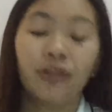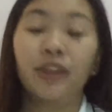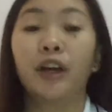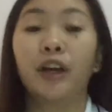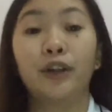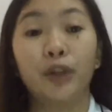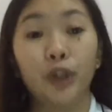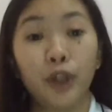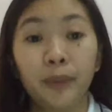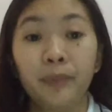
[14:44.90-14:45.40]

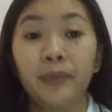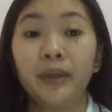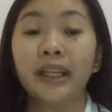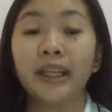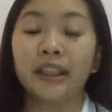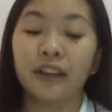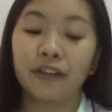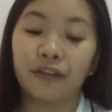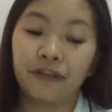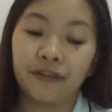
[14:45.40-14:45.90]
the
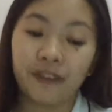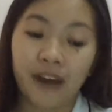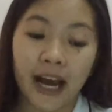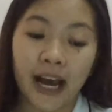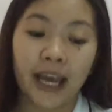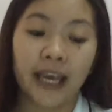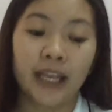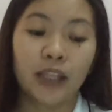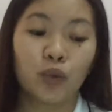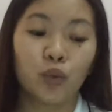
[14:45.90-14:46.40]
rubric
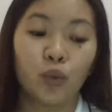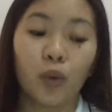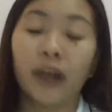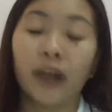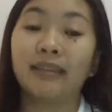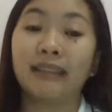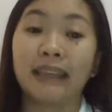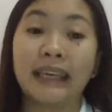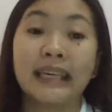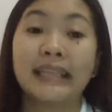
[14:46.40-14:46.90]
defines
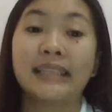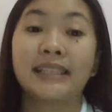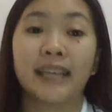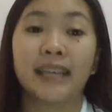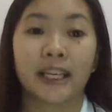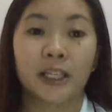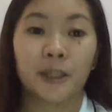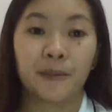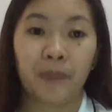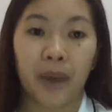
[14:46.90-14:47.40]
what is
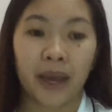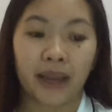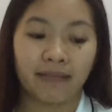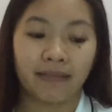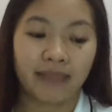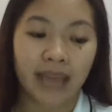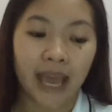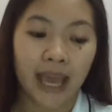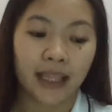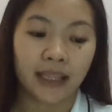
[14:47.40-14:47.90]

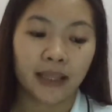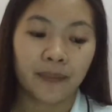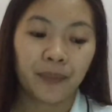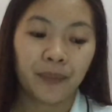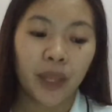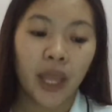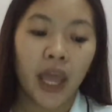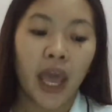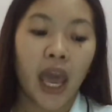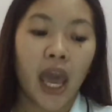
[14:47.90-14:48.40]
expected
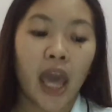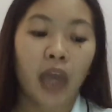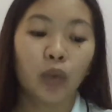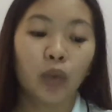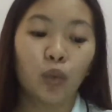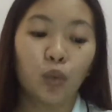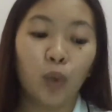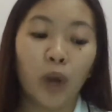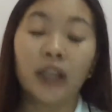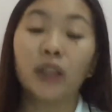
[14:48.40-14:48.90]

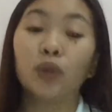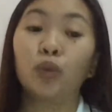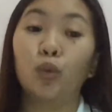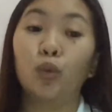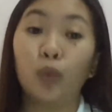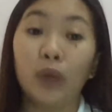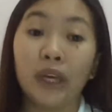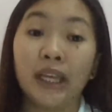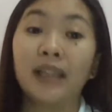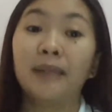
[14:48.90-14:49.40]
and what
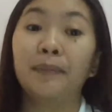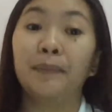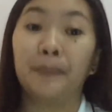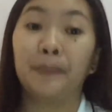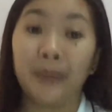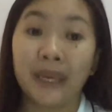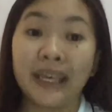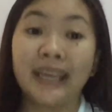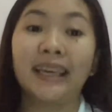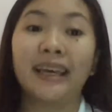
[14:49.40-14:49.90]
will
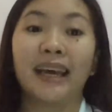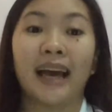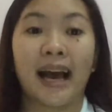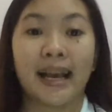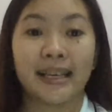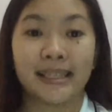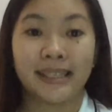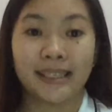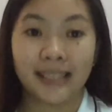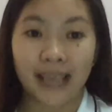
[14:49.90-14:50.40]
be
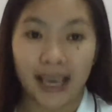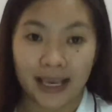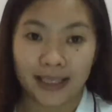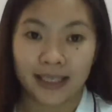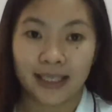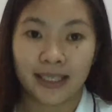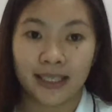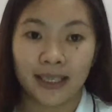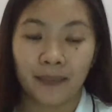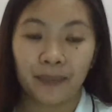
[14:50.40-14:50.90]

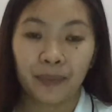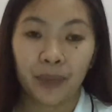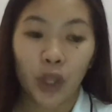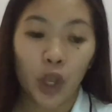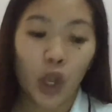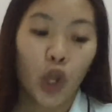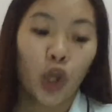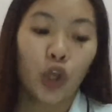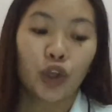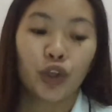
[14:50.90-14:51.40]
assessed.
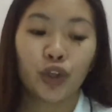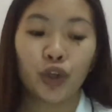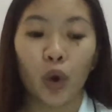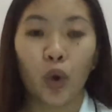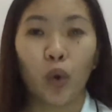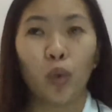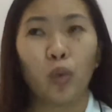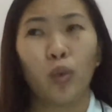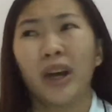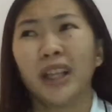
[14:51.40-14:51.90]

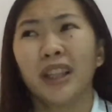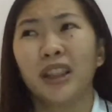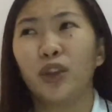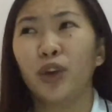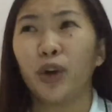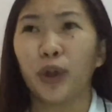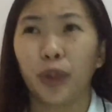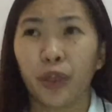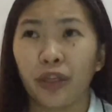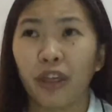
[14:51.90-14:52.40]
So, what
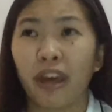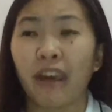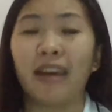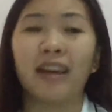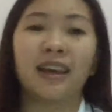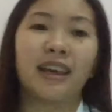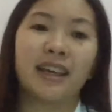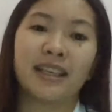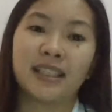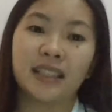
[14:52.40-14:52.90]
do you
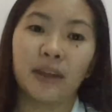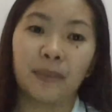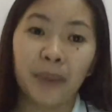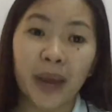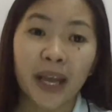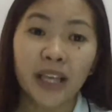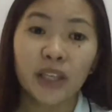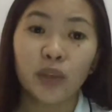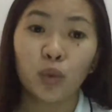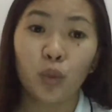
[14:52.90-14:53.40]
think is the
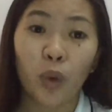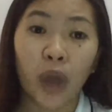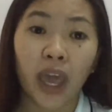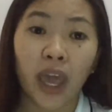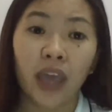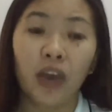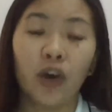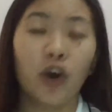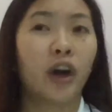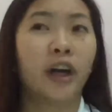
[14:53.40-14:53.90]
best
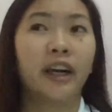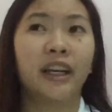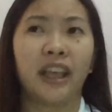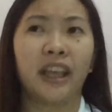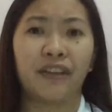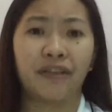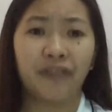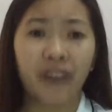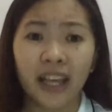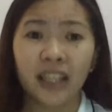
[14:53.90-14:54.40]
way or
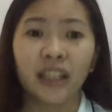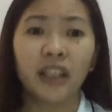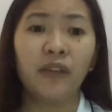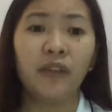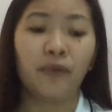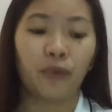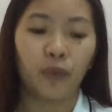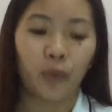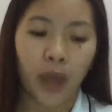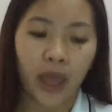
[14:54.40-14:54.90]
the
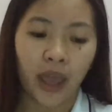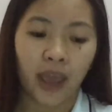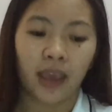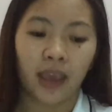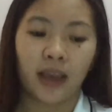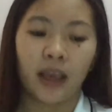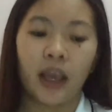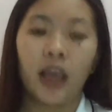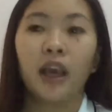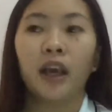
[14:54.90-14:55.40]
effective way
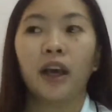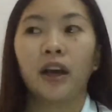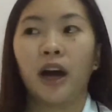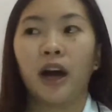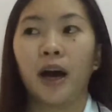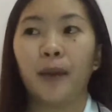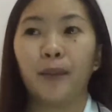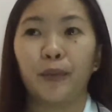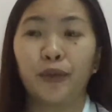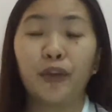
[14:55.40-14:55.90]

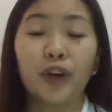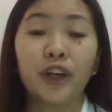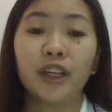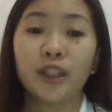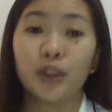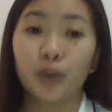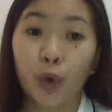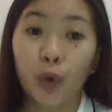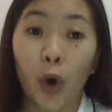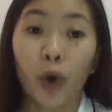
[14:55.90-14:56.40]
for
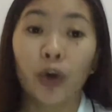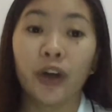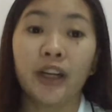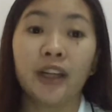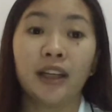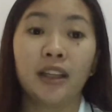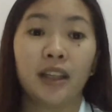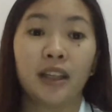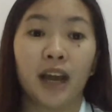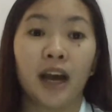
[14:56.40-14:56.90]
the
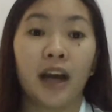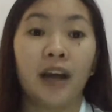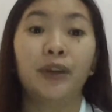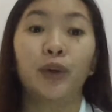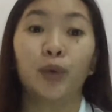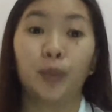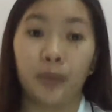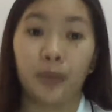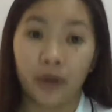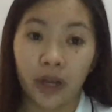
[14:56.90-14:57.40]
scoring a
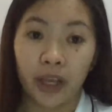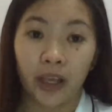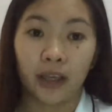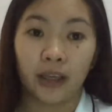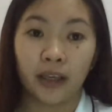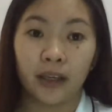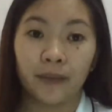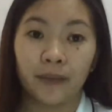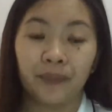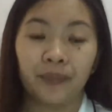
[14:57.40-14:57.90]
rubric?
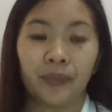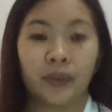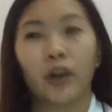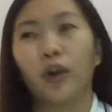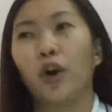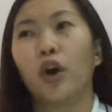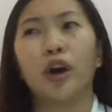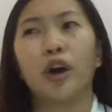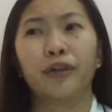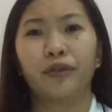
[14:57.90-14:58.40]

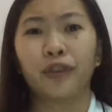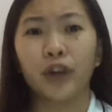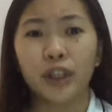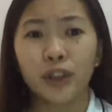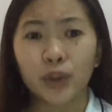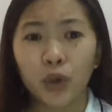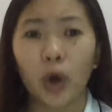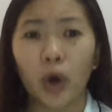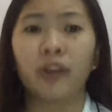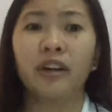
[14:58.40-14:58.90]
or for
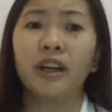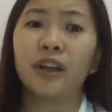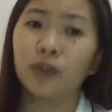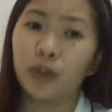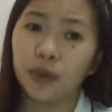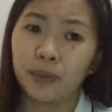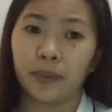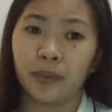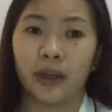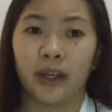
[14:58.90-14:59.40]
scoring
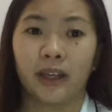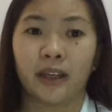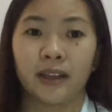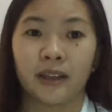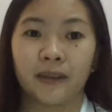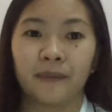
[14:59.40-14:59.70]
rubric.